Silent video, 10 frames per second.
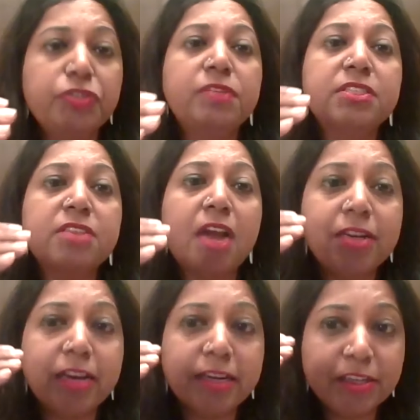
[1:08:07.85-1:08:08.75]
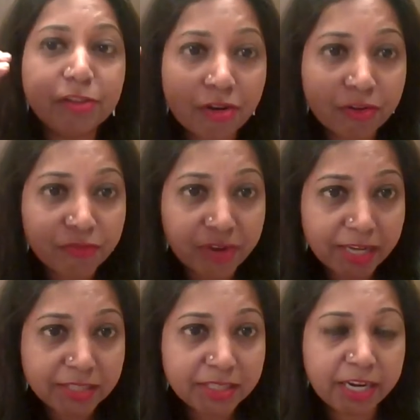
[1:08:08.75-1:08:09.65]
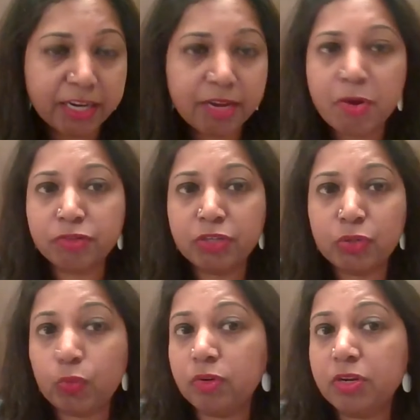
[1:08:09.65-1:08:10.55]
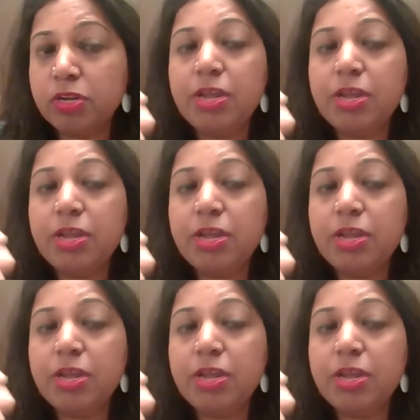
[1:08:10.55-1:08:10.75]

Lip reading: You will start getting a lot of understanding about the role.